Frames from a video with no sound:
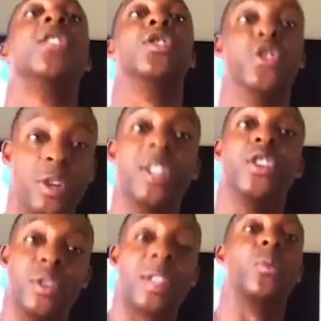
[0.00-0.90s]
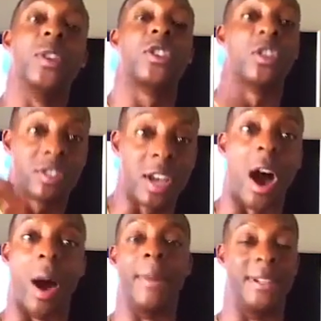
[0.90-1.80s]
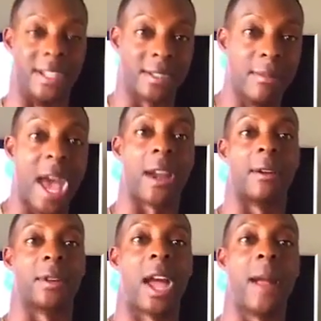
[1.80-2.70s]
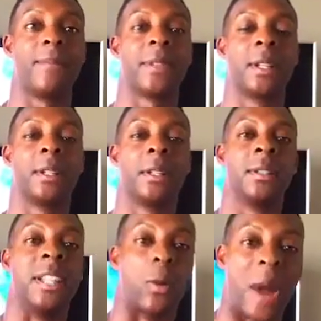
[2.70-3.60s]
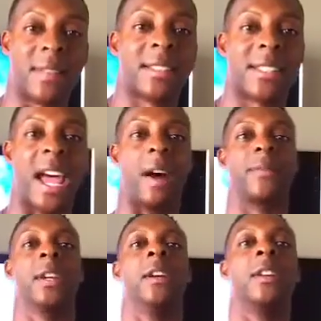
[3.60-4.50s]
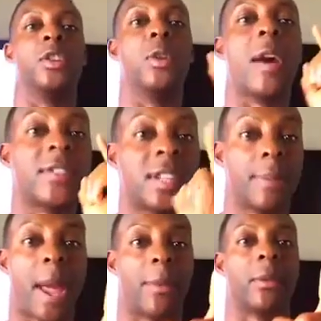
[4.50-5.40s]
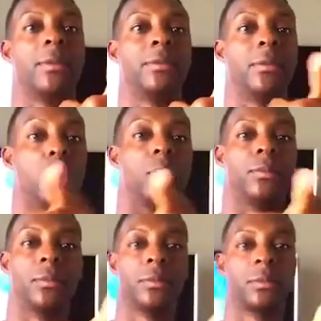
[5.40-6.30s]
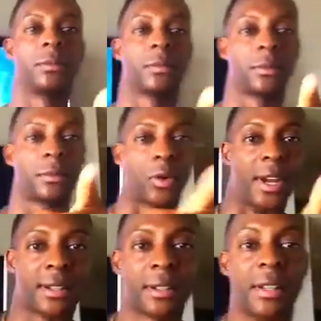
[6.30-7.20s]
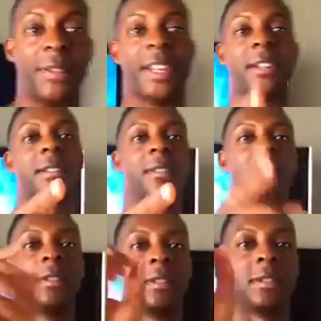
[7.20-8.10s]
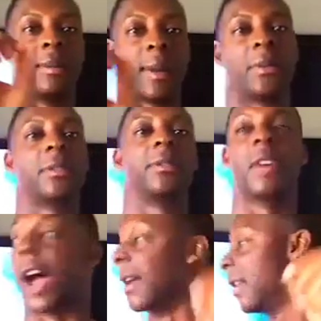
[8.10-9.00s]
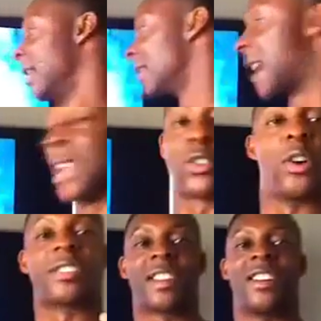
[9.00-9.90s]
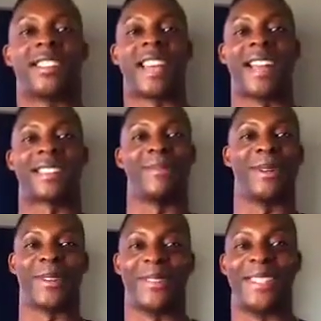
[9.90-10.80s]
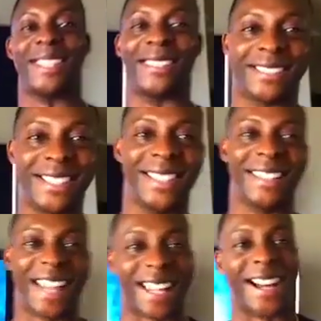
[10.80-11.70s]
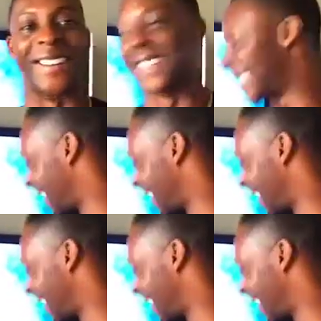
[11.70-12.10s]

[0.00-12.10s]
You can do this with your job. It doesn't matter, okay? Now, write this down. Do you have a sheet of paper? You, Chris, Leviticus, sheet of paper? All right. Guys, go and share this out. It's going to be a great video, you know, like it always.